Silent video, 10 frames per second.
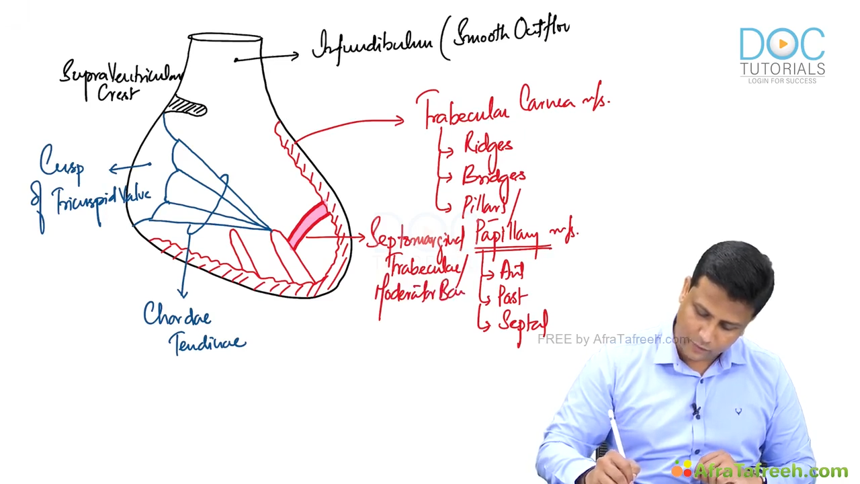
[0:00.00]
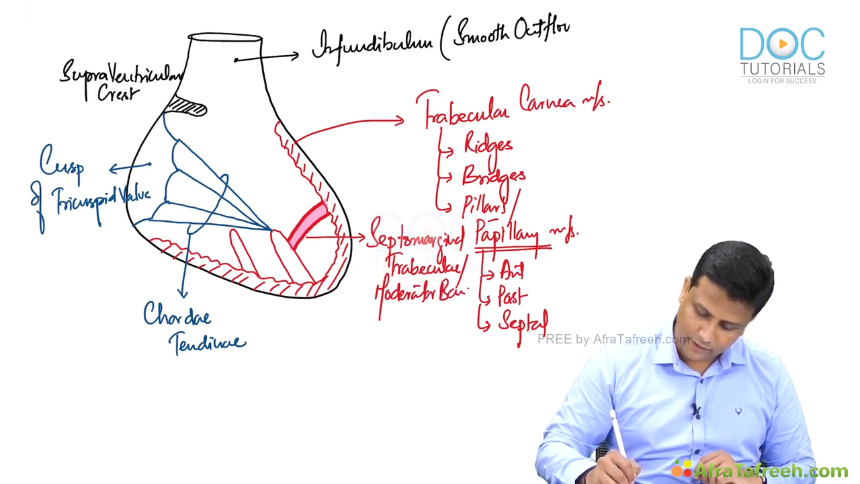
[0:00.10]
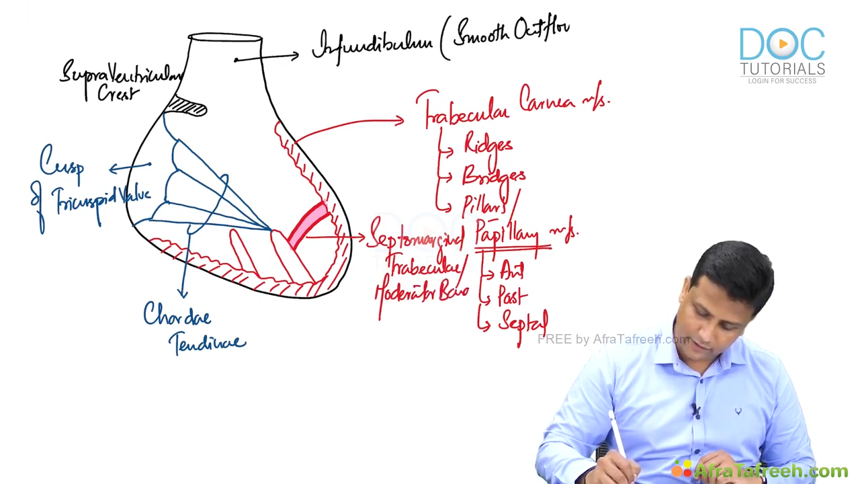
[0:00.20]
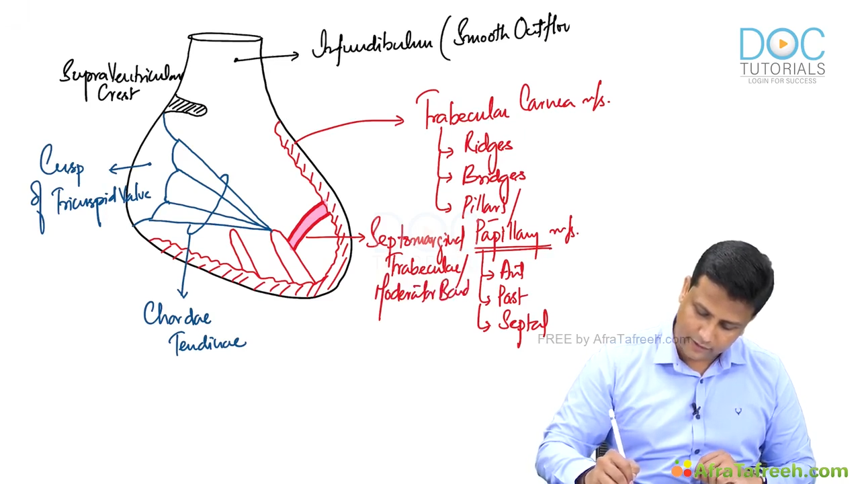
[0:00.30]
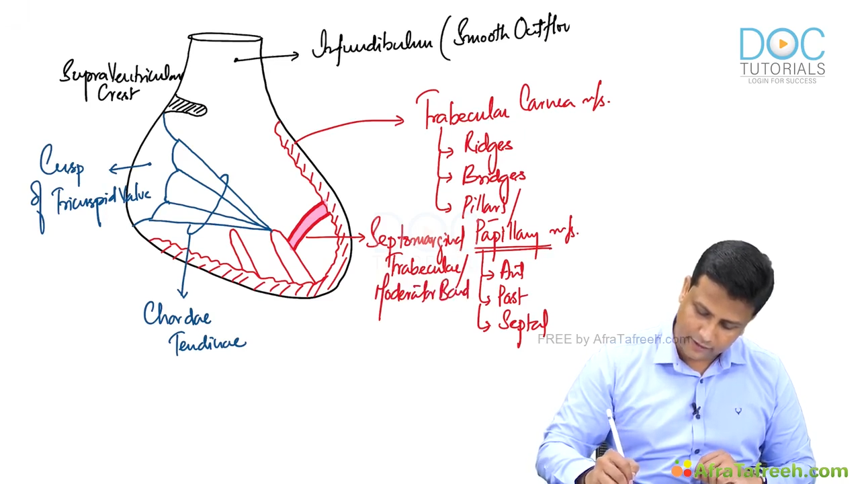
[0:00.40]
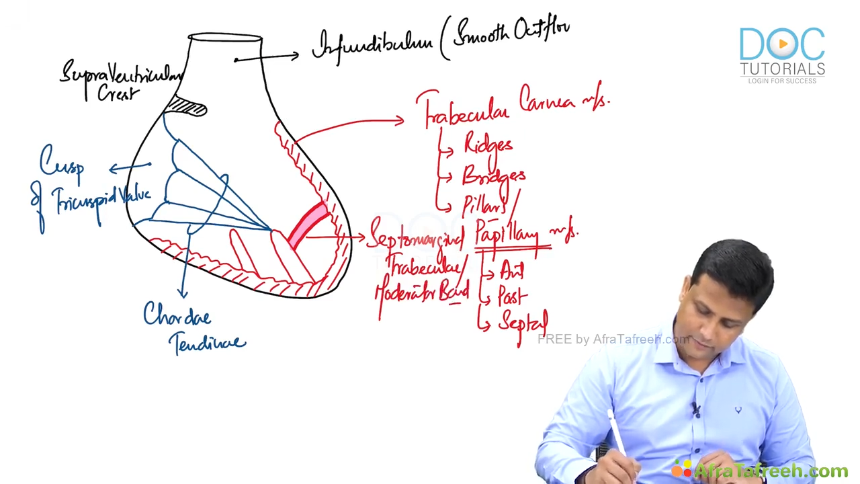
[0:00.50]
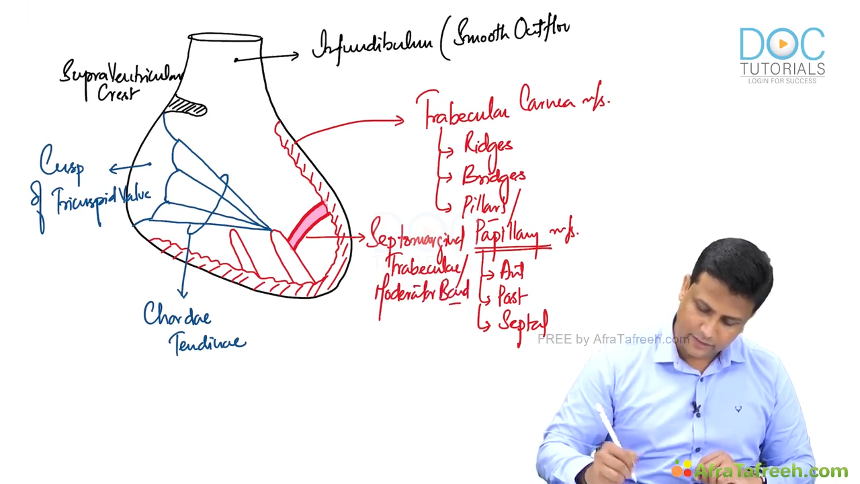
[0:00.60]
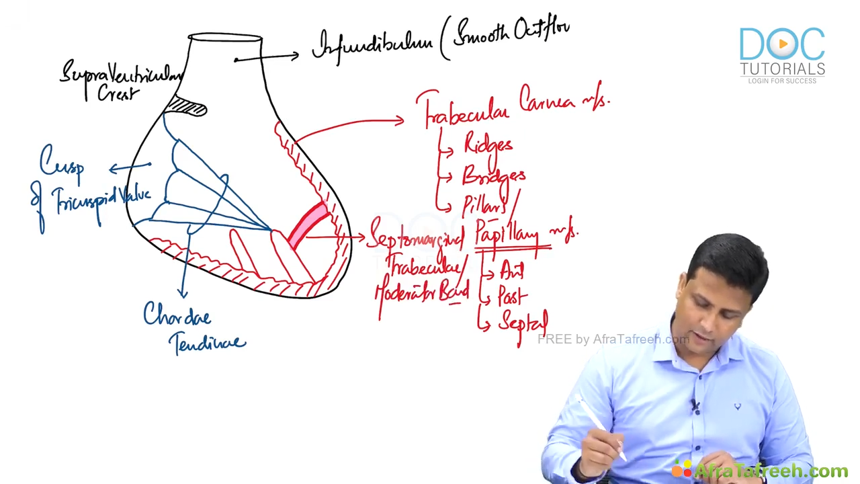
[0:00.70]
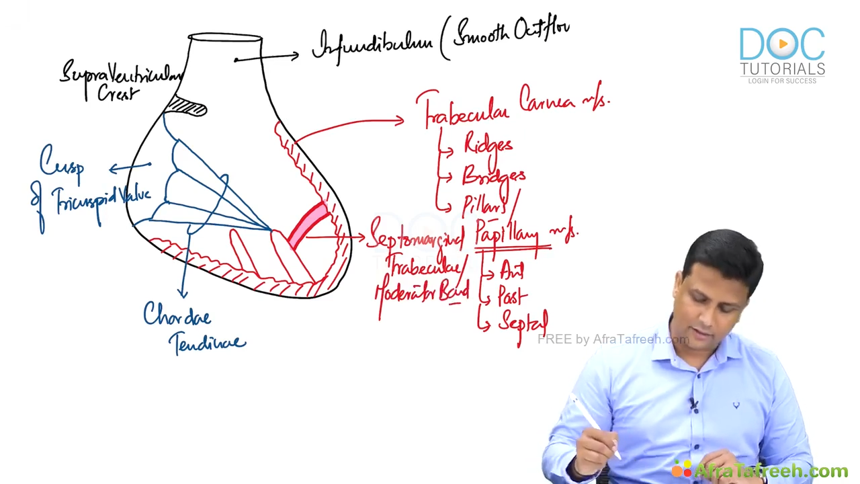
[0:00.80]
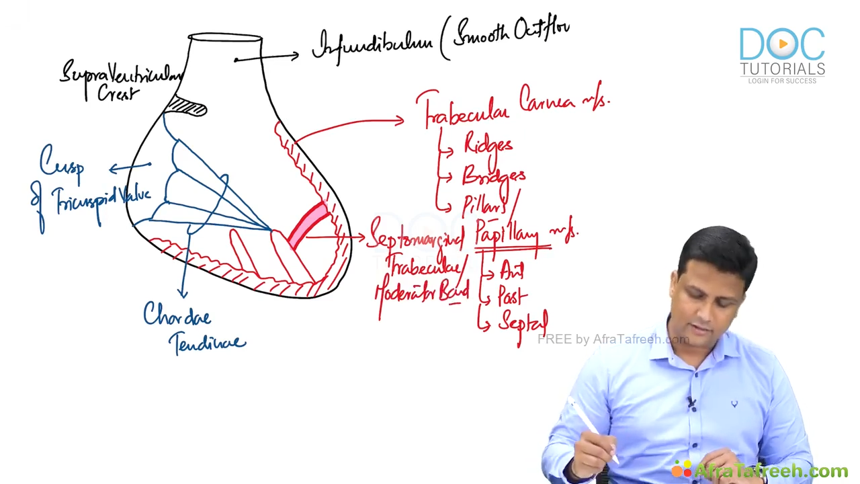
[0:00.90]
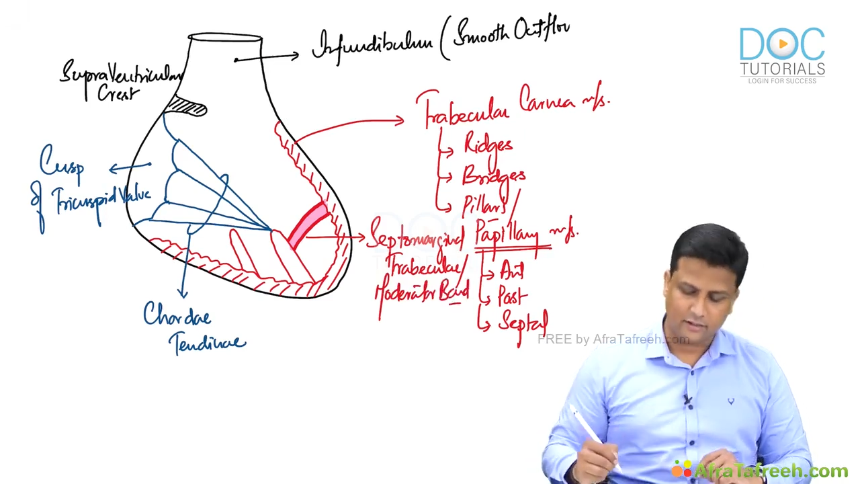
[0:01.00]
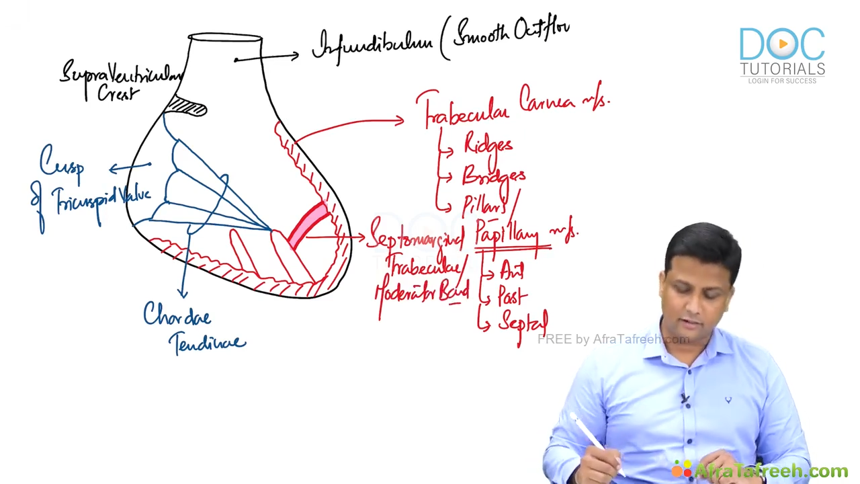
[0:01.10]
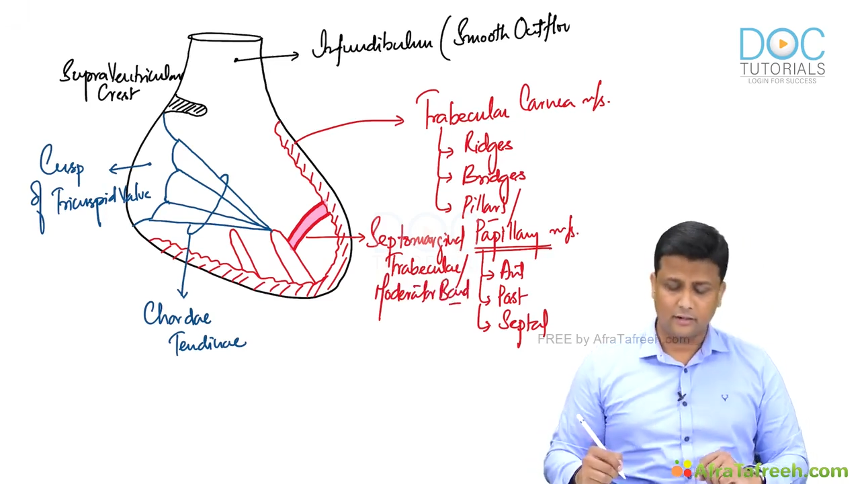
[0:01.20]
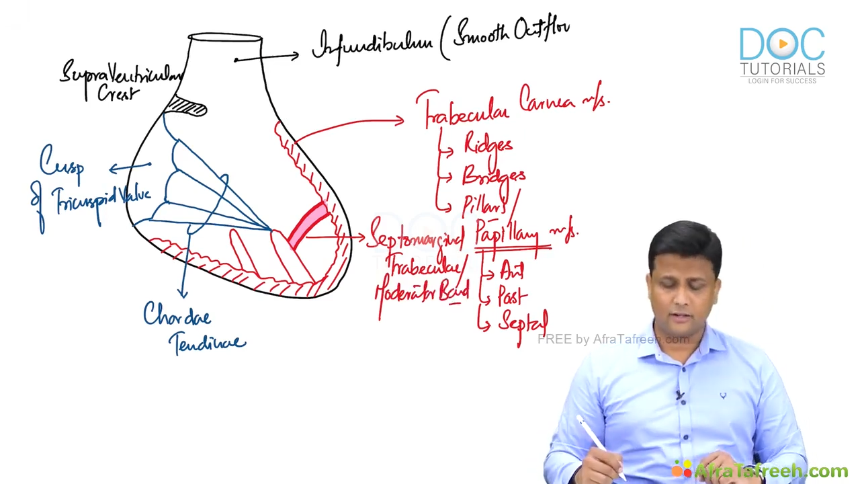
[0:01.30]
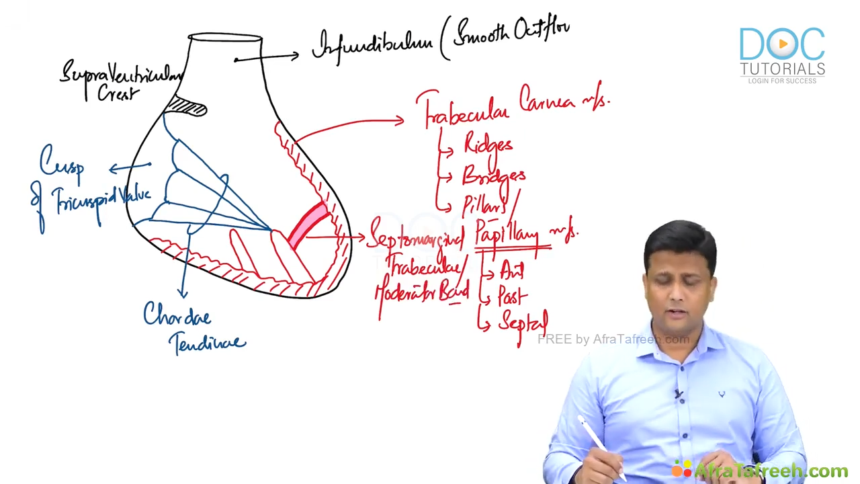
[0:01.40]
Why it is being asked
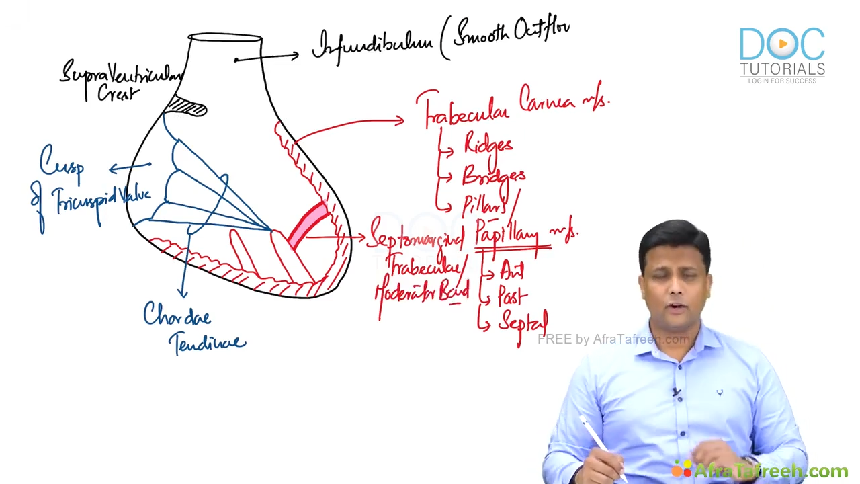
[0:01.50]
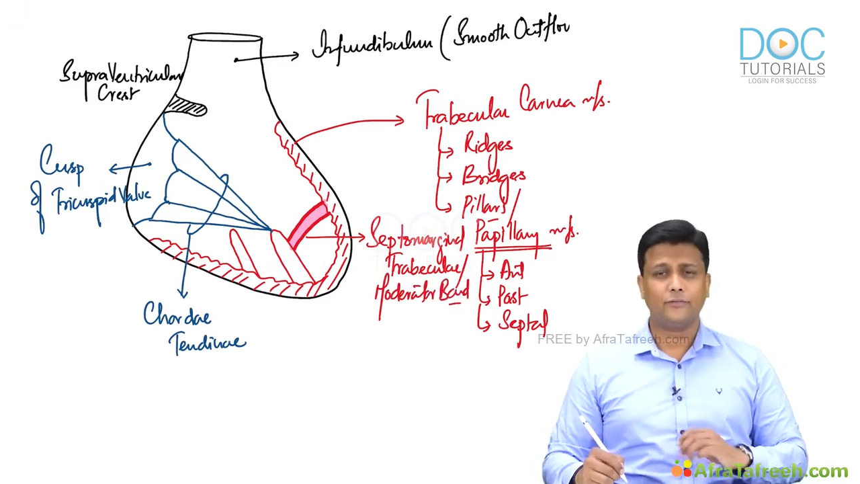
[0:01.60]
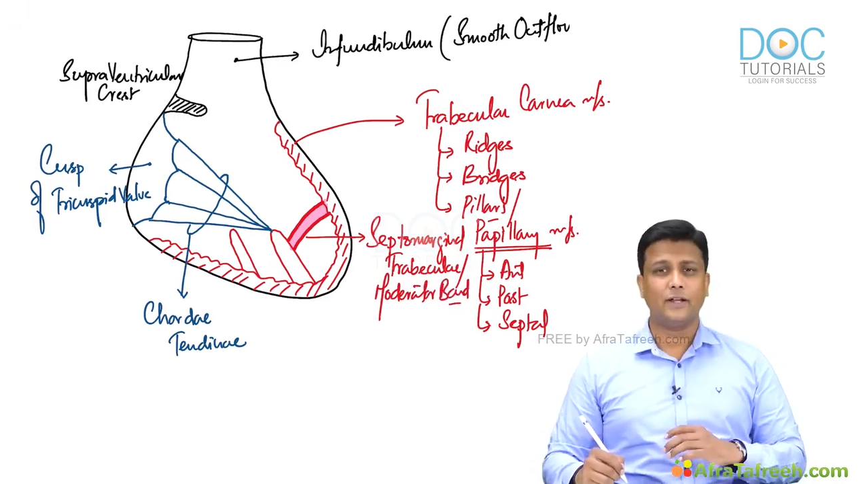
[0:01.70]
a lot of